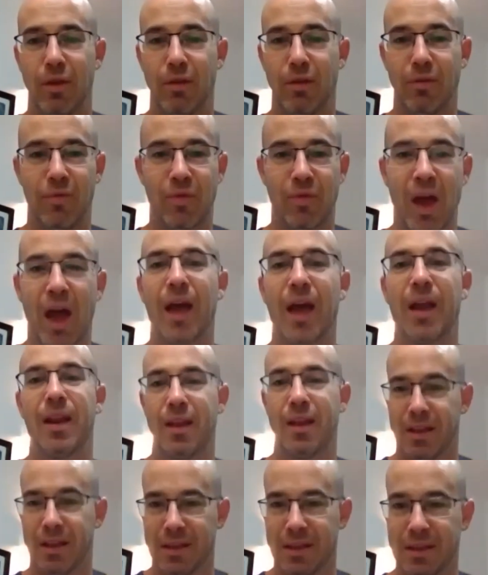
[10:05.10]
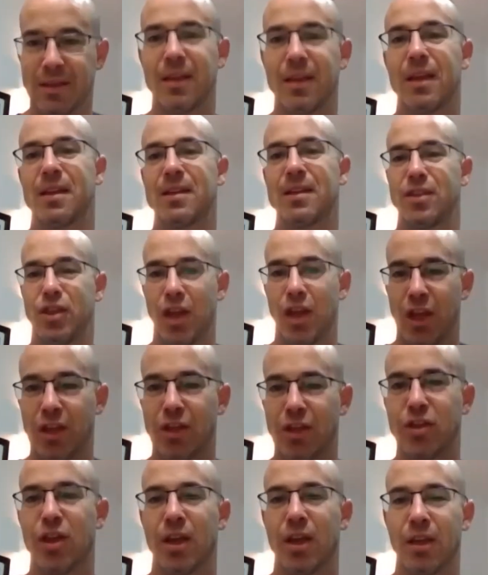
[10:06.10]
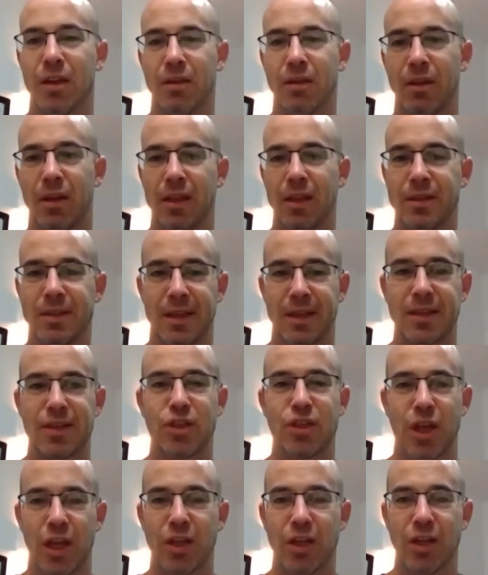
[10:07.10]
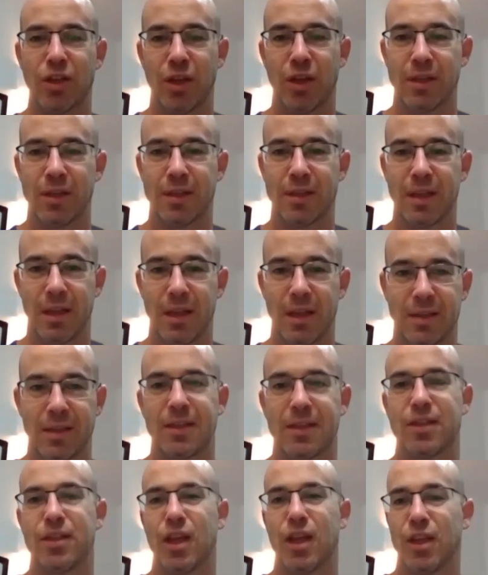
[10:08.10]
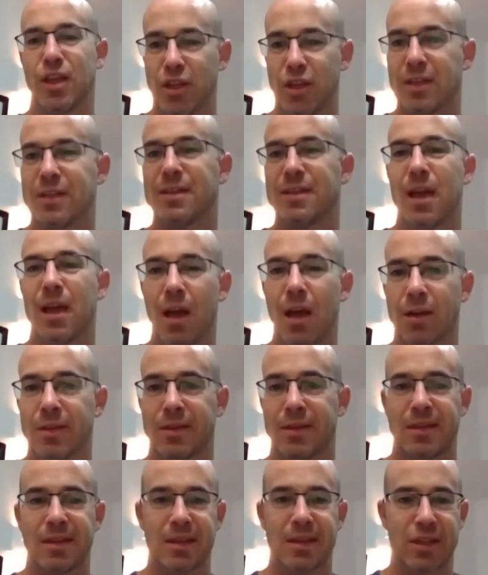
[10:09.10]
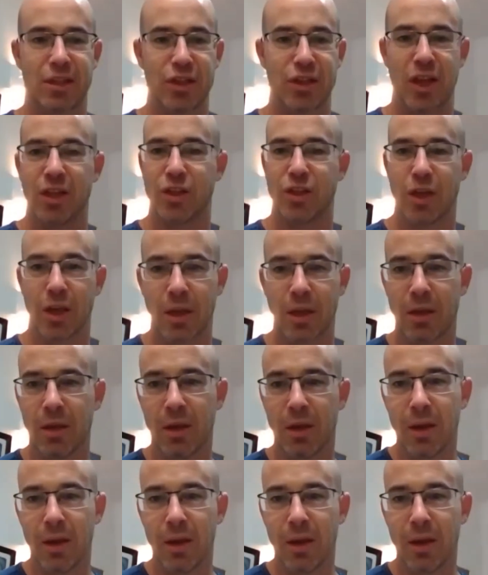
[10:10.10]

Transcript: that is exchanging. It's exchanging cells. It's exchanging.